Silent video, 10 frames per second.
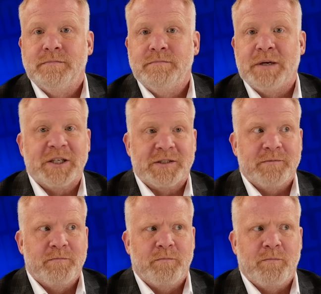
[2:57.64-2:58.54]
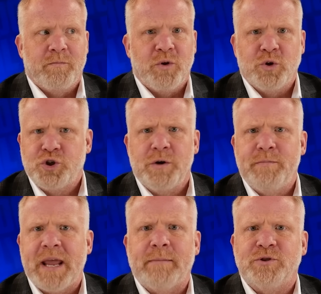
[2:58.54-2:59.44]
Because you shouldn't
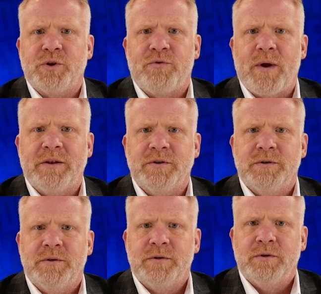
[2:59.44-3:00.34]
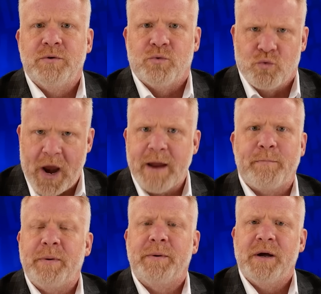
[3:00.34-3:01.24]
be able to threaten
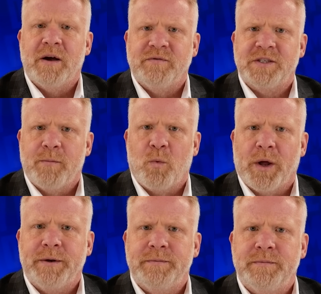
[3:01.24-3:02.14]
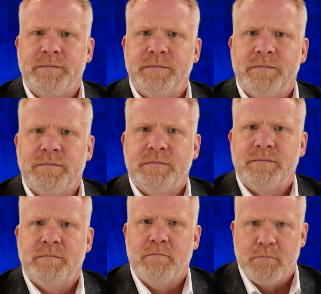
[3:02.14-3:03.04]
rape of someone,
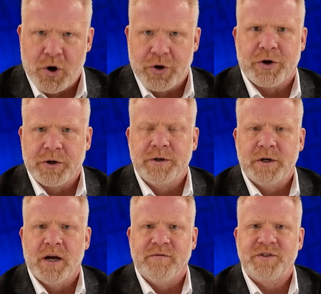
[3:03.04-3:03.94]
murder of